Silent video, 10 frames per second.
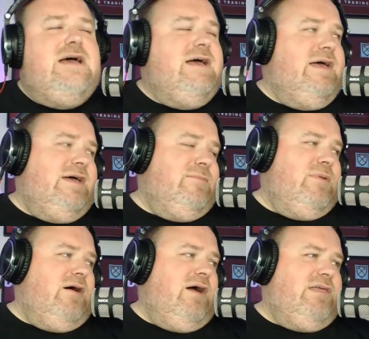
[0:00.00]

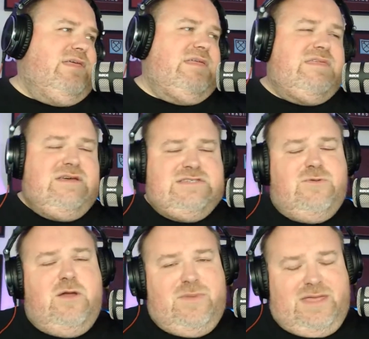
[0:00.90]
I think Thursday
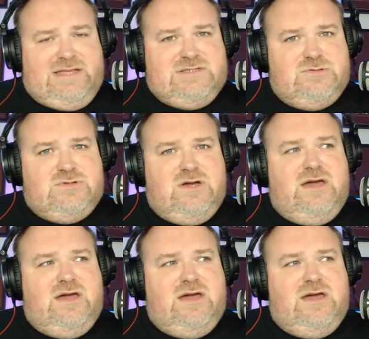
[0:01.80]
won't be cancelled.